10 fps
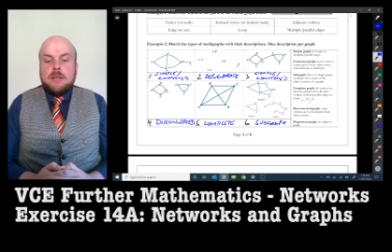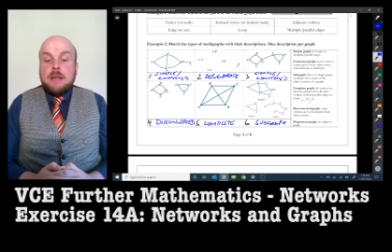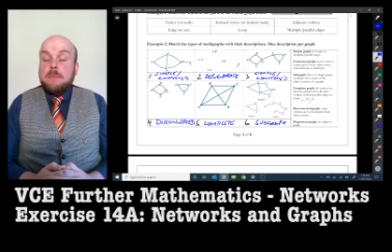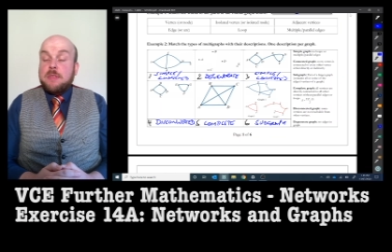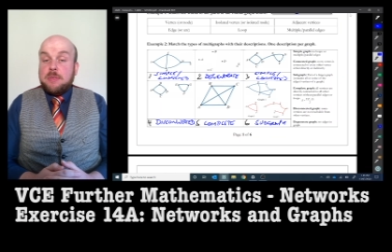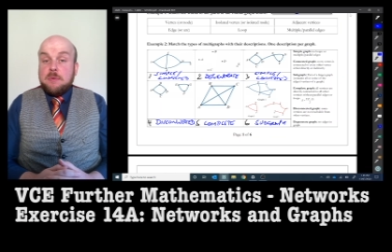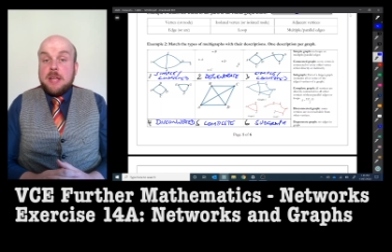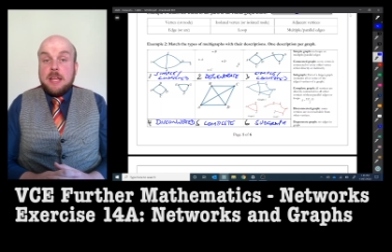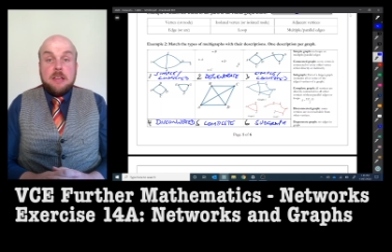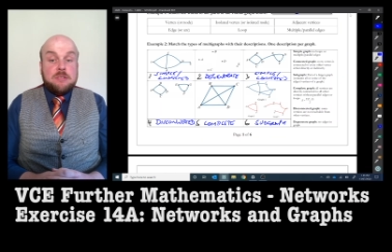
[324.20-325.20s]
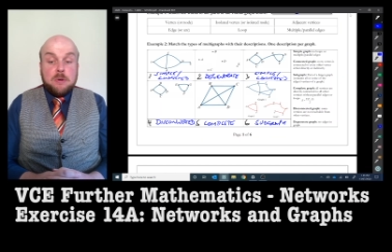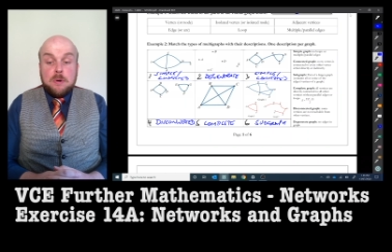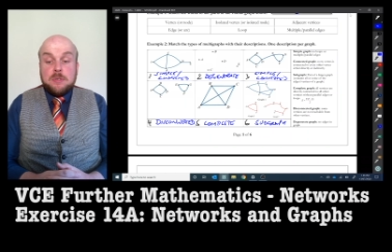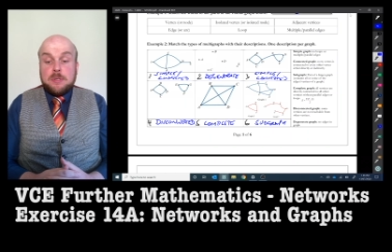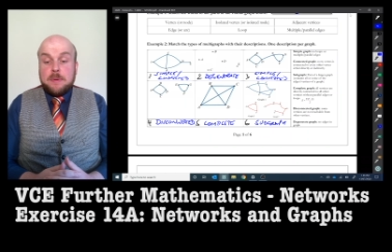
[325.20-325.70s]
Number three is
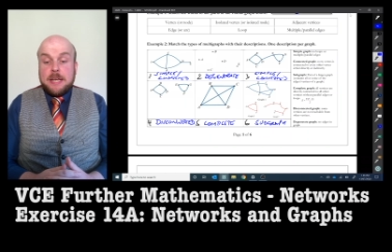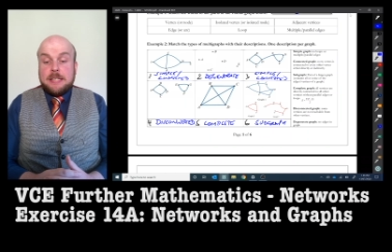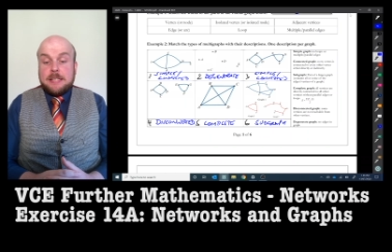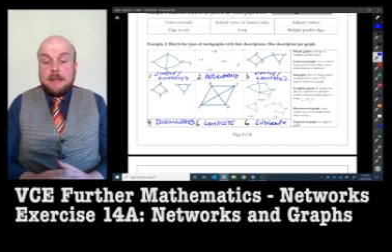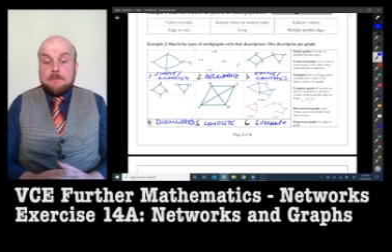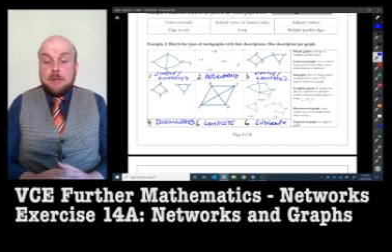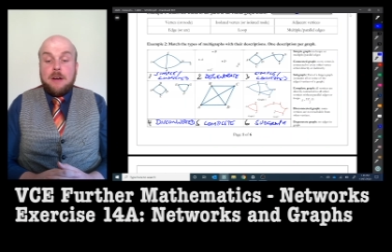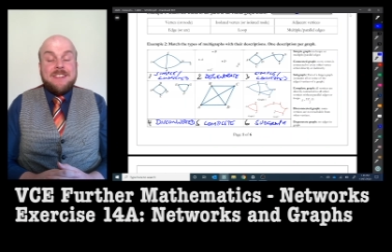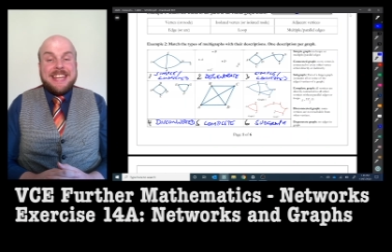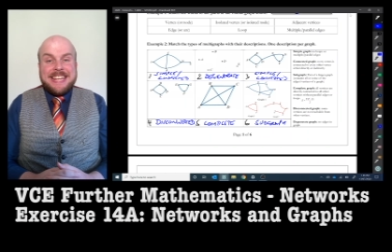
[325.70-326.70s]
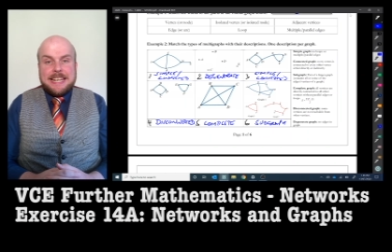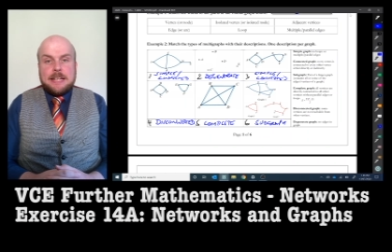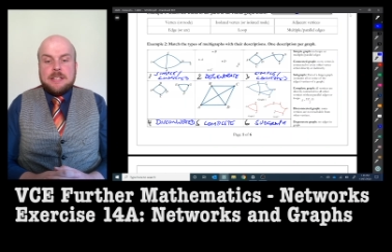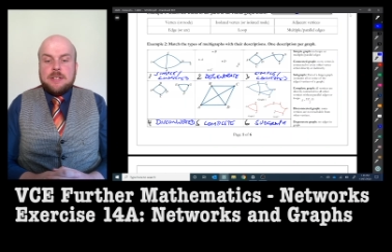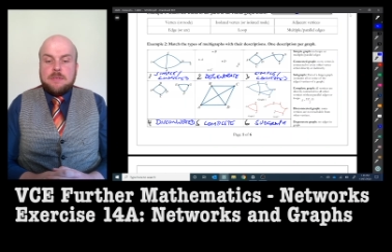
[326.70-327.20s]
also an example of a
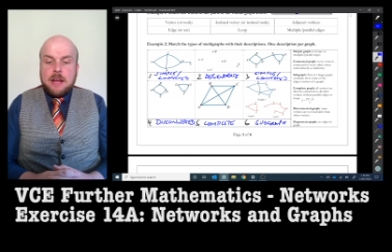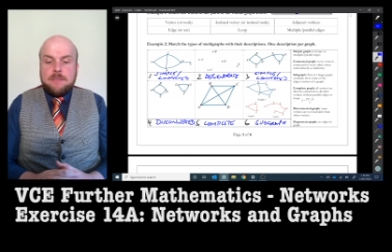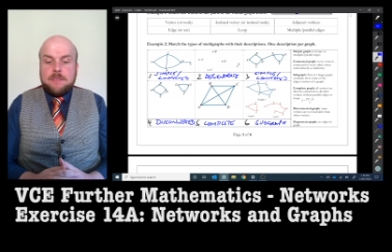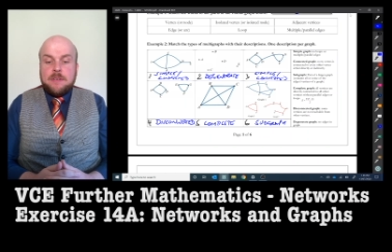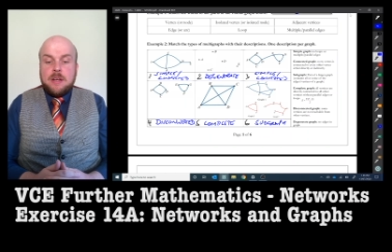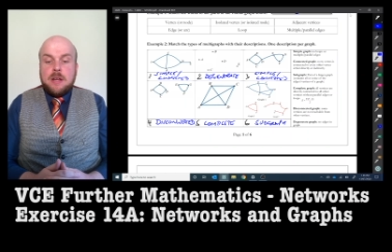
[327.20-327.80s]
connected graph,